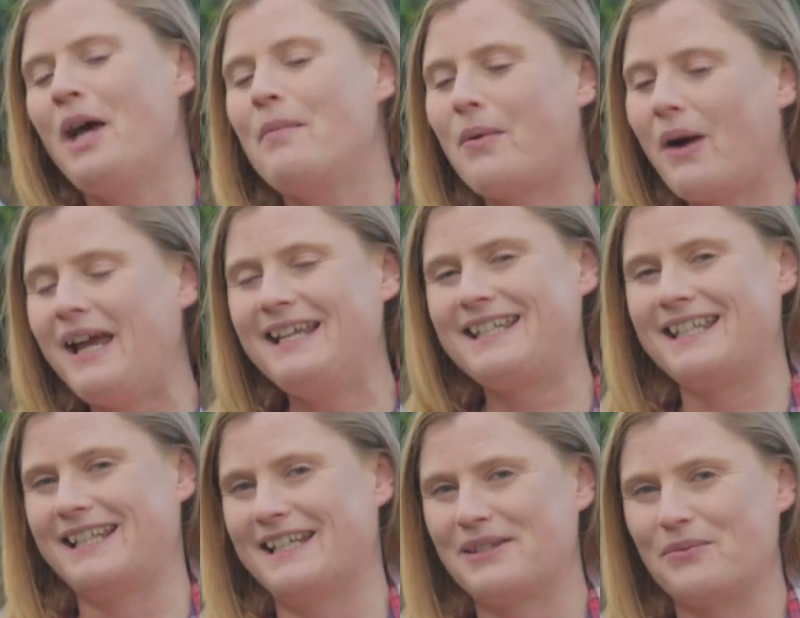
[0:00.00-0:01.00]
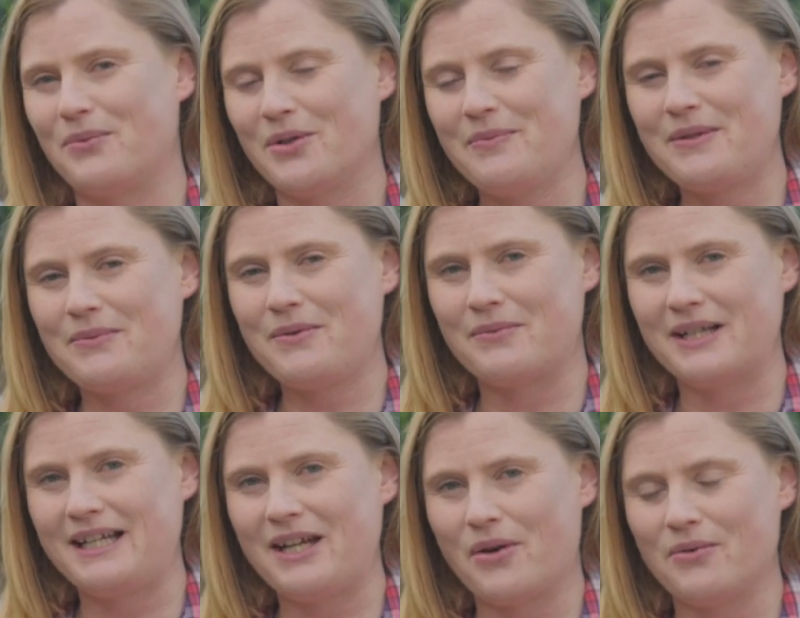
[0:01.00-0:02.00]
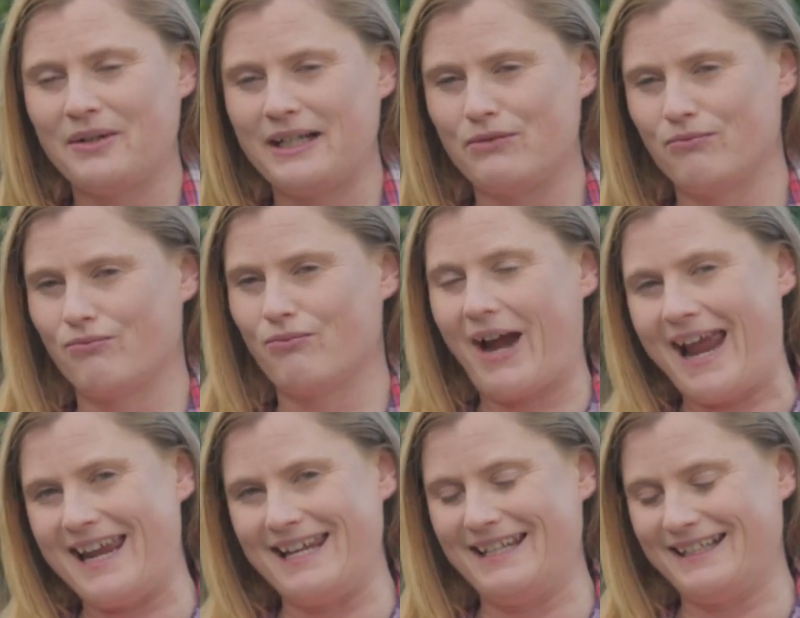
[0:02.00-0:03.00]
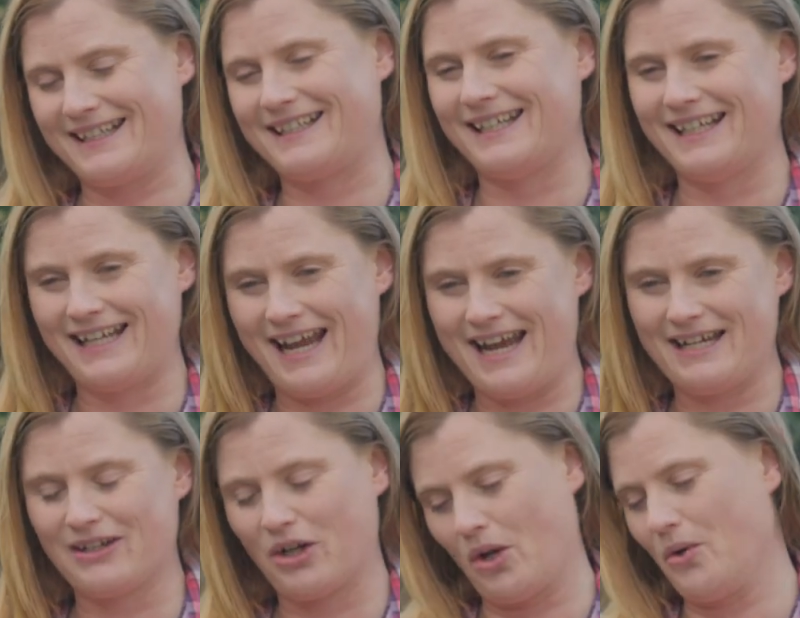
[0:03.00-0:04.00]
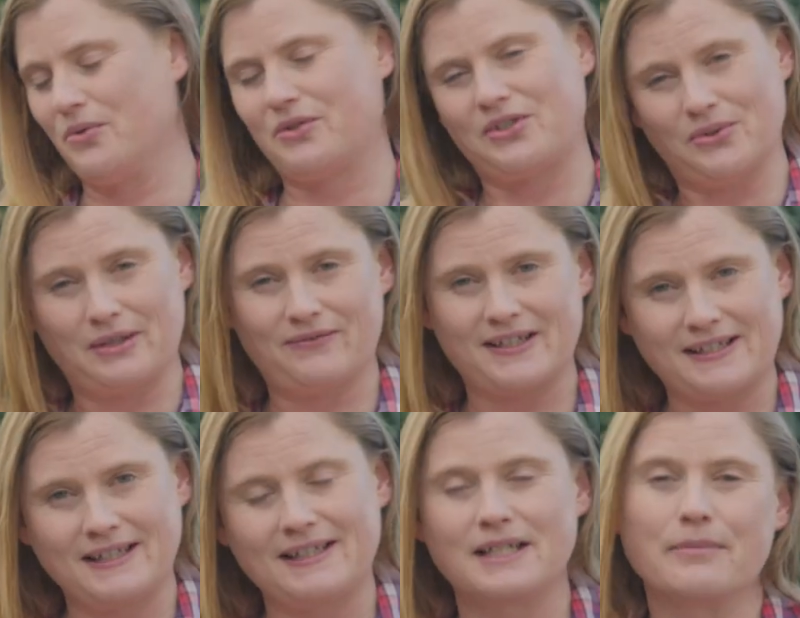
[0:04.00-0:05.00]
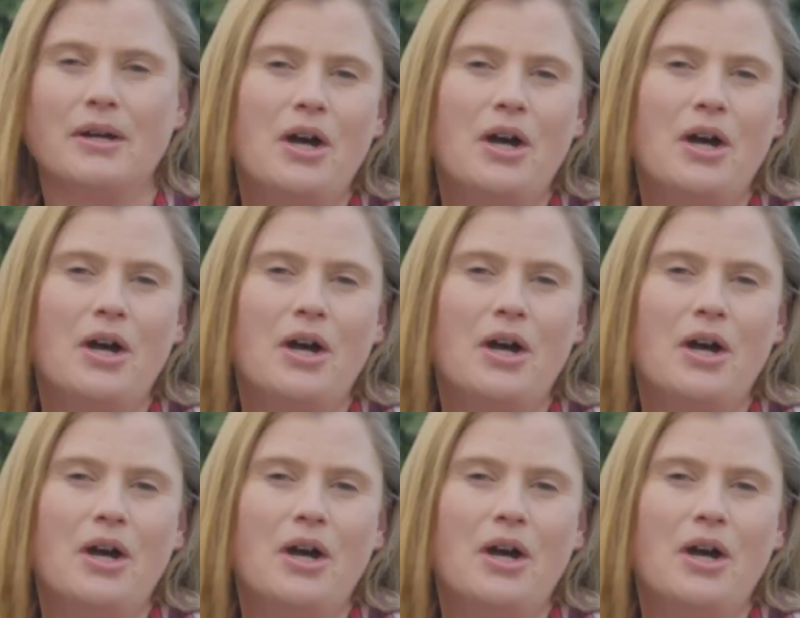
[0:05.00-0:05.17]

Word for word: Prior to this, worms were really only raised in a closed sort of a system